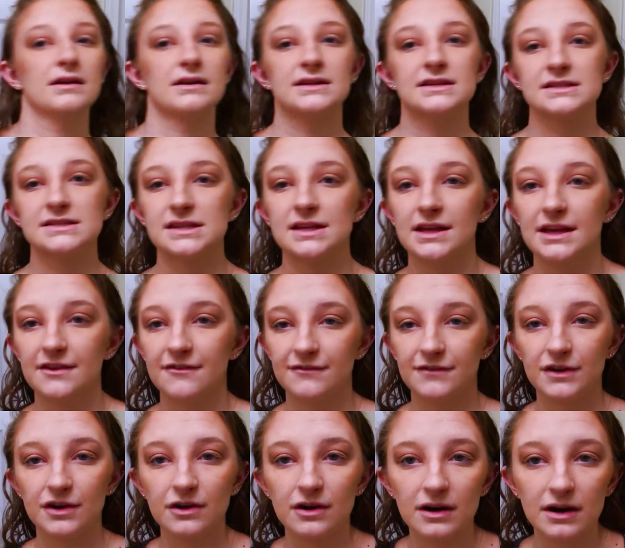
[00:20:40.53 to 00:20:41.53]
Because
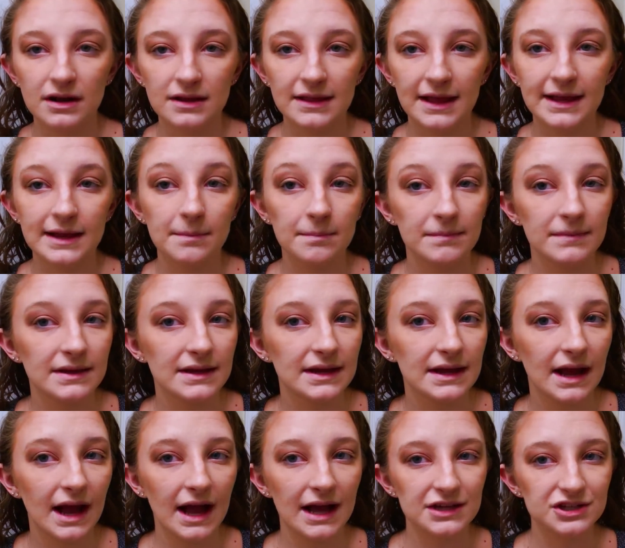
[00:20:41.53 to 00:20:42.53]
if you're like
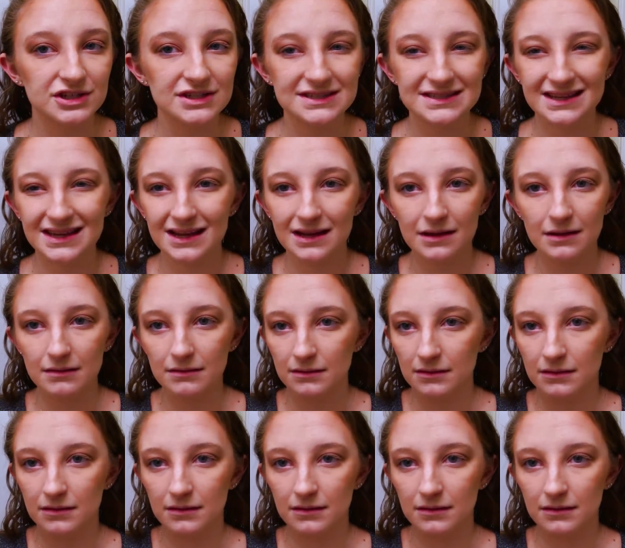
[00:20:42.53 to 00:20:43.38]
me, I just like